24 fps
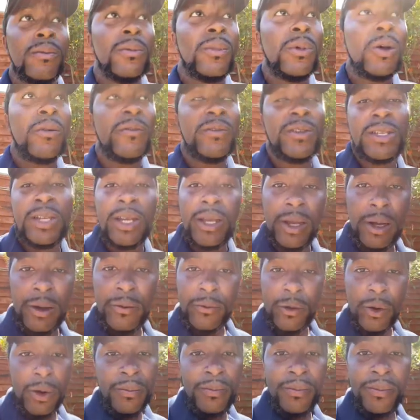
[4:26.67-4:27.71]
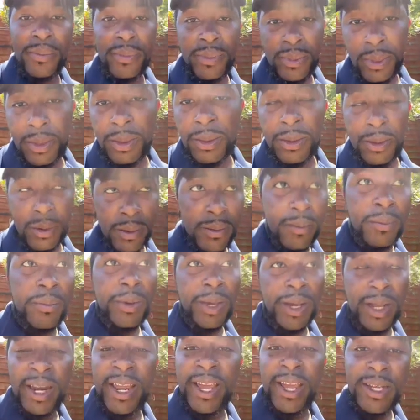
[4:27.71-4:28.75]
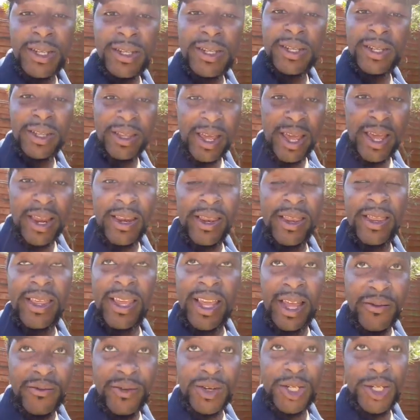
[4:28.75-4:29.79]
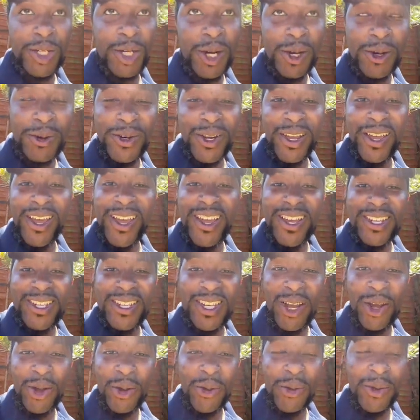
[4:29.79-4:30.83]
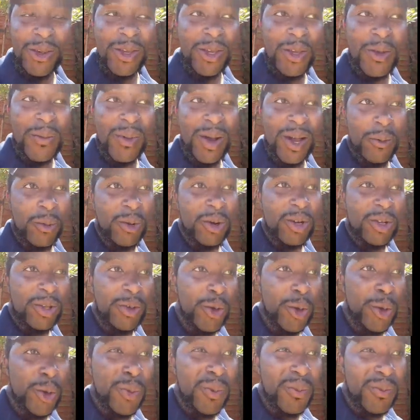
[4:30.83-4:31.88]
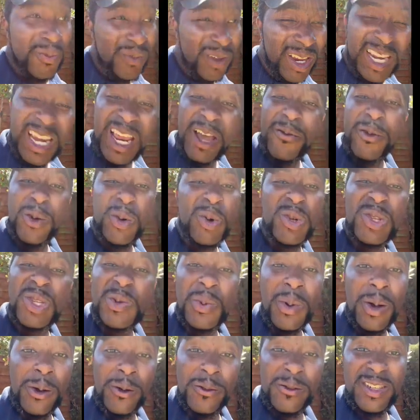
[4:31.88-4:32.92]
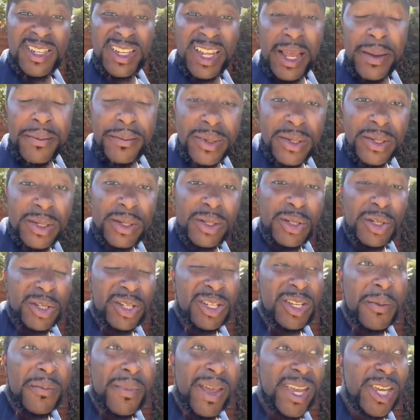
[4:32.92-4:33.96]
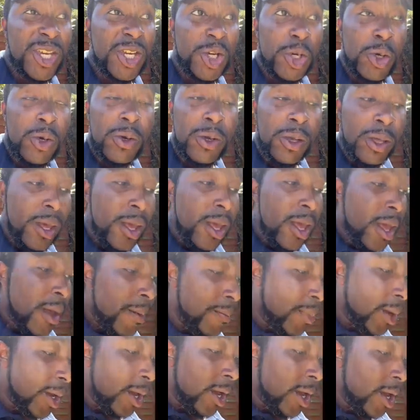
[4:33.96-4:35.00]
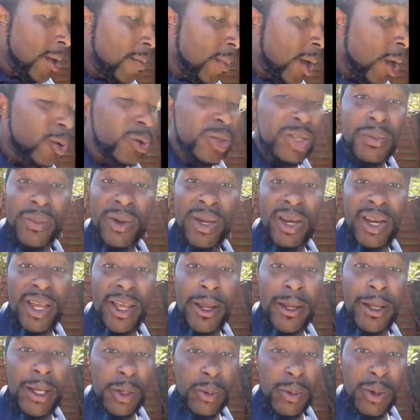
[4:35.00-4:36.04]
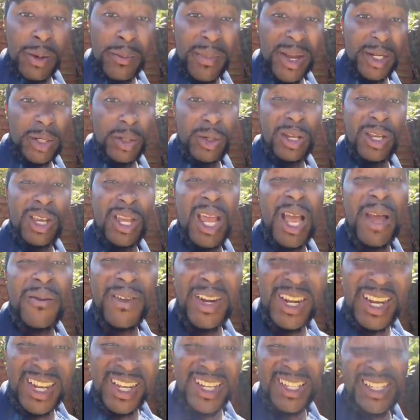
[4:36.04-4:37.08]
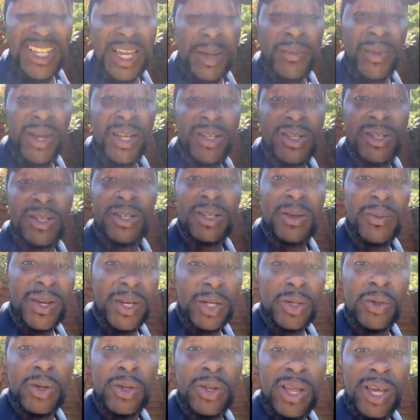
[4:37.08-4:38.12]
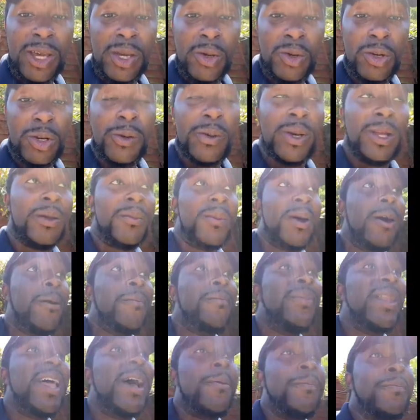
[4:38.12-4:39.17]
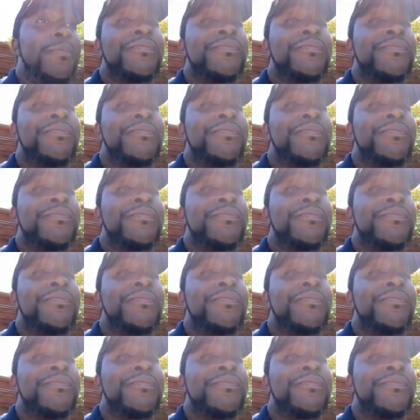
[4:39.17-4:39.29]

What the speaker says: obviously I've got bigger legs than the average child, so you might want to do 11 or 12 steps just to make sure, but ultimately you want to make sure that you have at least 10 meters to make sure that you're doing the mile. Now,